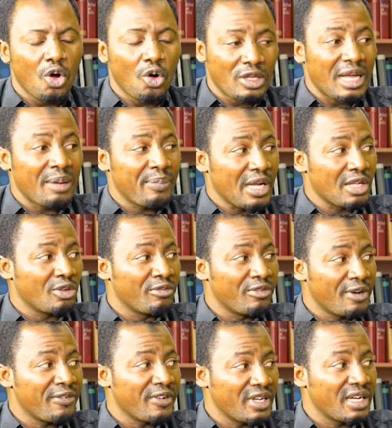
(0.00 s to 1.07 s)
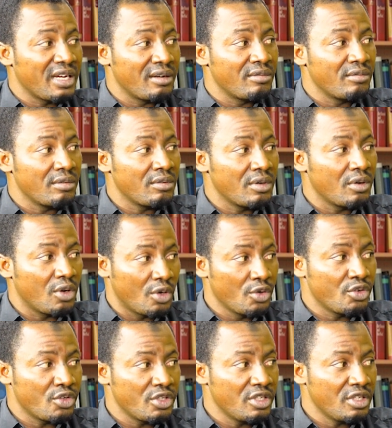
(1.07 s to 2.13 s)
other part of African
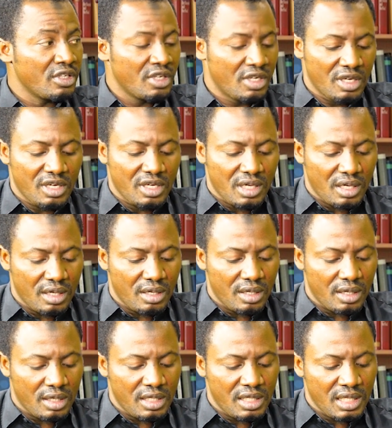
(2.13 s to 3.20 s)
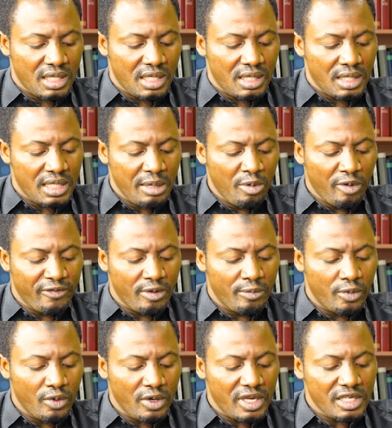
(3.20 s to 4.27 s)
country. The name of the
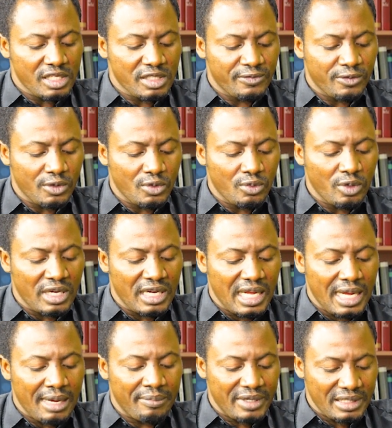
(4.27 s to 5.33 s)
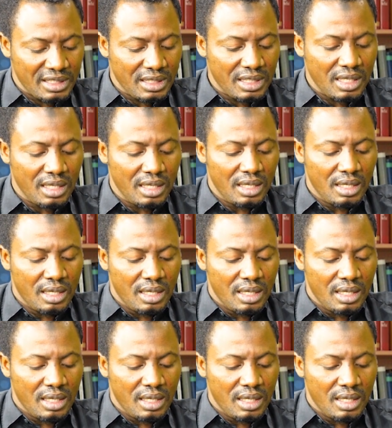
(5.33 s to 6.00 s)
book is Futu al-Abasha,